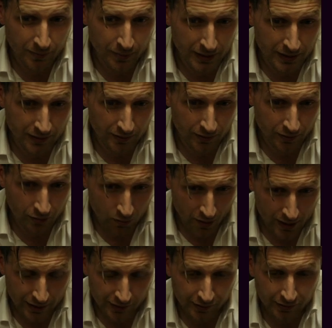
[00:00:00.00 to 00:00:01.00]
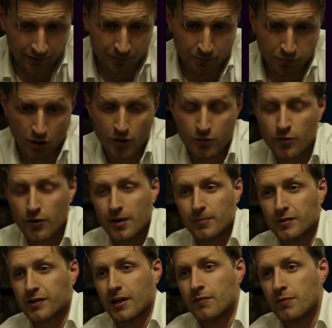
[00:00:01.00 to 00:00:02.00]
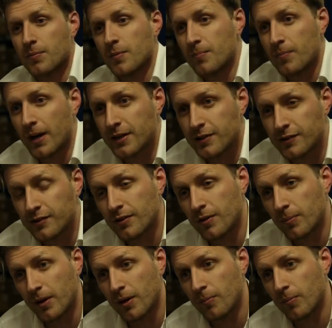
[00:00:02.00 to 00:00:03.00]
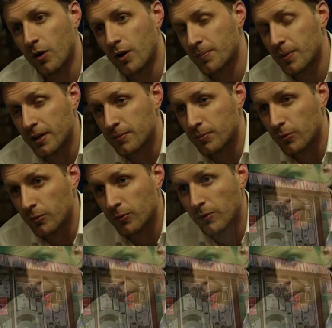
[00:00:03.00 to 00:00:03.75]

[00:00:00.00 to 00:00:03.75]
be the greatest program that's ever been made about my people.